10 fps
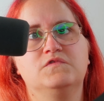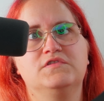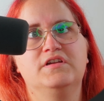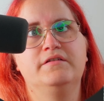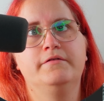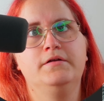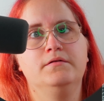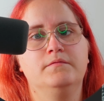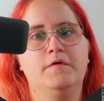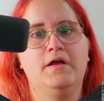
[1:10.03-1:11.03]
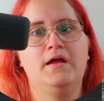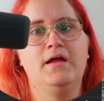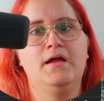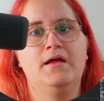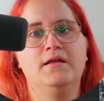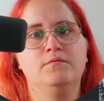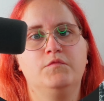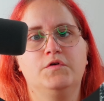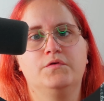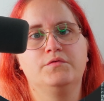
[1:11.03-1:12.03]
delivered, and
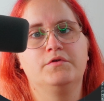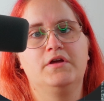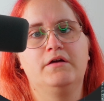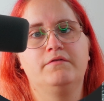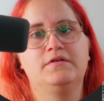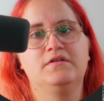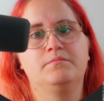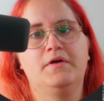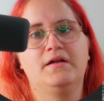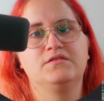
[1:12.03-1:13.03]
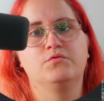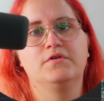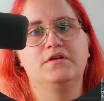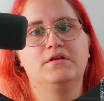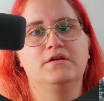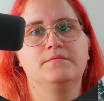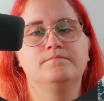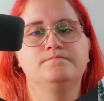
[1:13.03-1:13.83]
we also want to have a dispatch one in here.